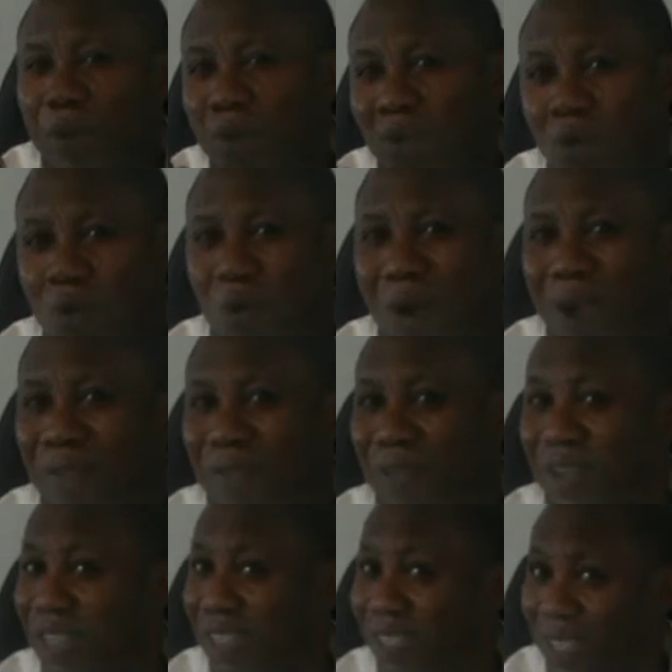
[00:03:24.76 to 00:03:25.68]
become one
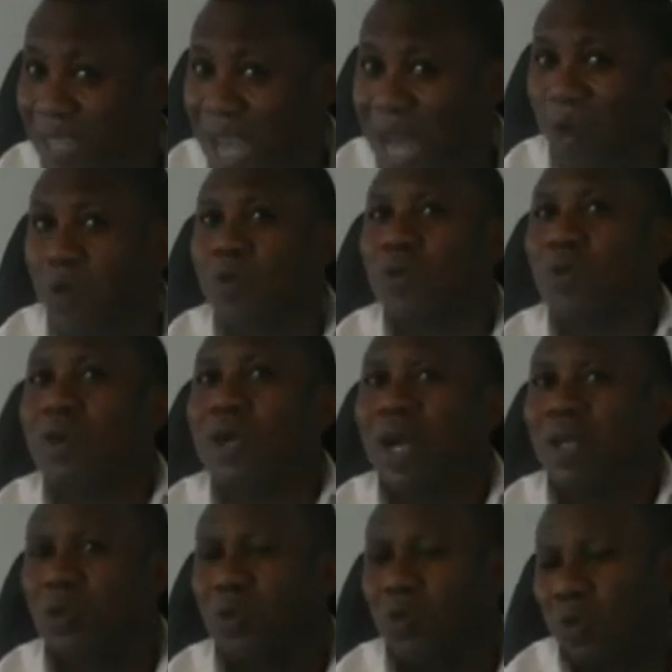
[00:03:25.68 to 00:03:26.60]
flesh. They alone no
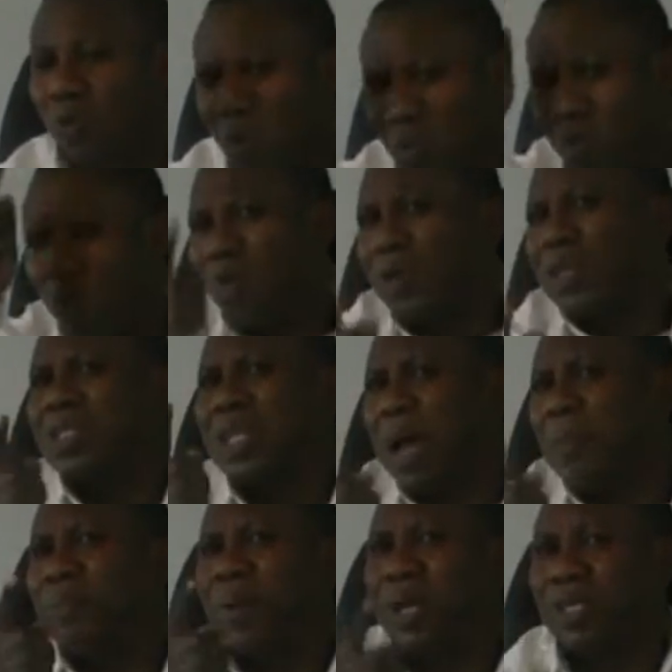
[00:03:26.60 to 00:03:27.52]
gato. So who is
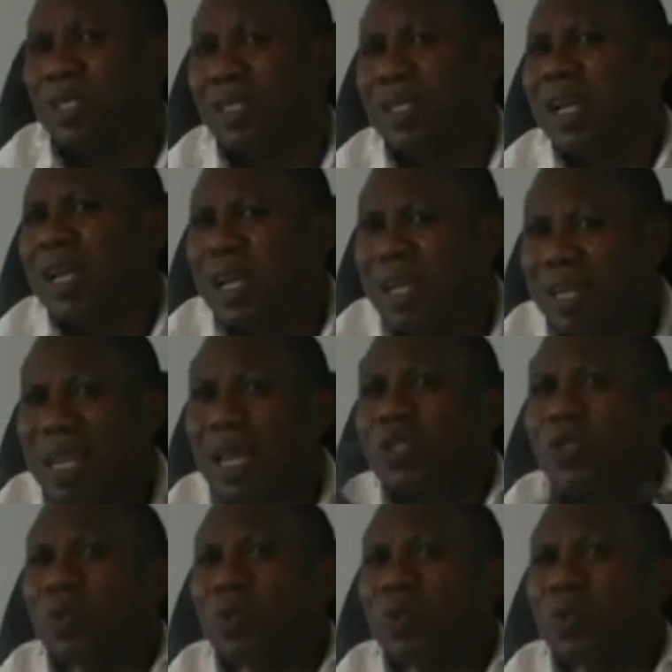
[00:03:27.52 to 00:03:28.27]
that person that's